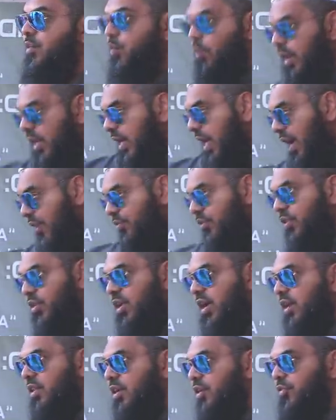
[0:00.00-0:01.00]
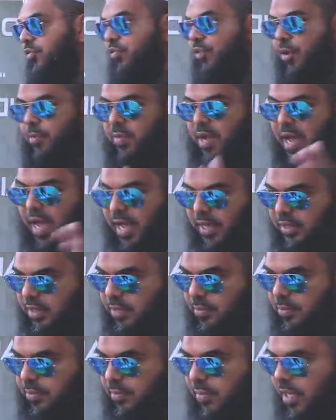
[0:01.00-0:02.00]
one after the other, from
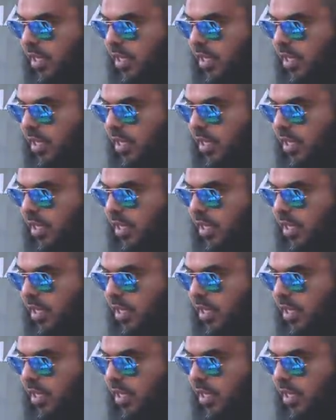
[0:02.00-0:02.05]
Adam